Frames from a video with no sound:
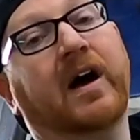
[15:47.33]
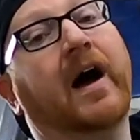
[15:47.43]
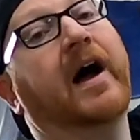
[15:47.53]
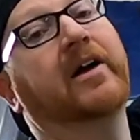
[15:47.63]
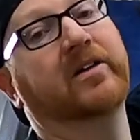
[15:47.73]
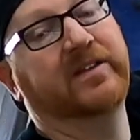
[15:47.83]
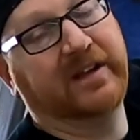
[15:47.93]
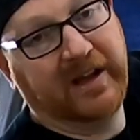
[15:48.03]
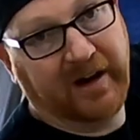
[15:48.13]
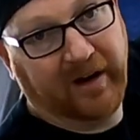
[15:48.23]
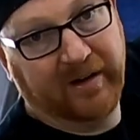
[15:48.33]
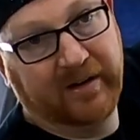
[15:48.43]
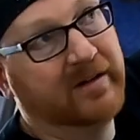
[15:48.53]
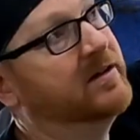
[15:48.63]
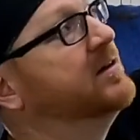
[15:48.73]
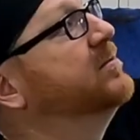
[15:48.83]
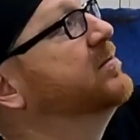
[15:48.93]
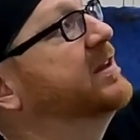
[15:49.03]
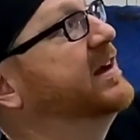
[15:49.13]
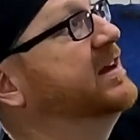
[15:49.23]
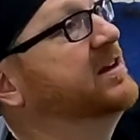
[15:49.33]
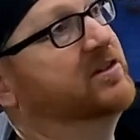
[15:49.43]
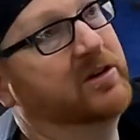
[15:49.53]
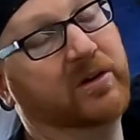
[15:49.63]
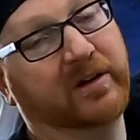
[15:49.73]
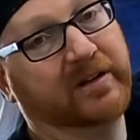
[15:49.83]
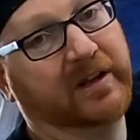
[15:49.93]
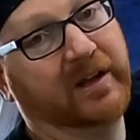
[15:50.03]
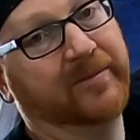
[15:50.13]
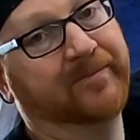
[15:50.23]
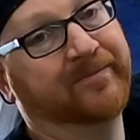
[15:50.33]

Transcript: higher in the air like it is currently.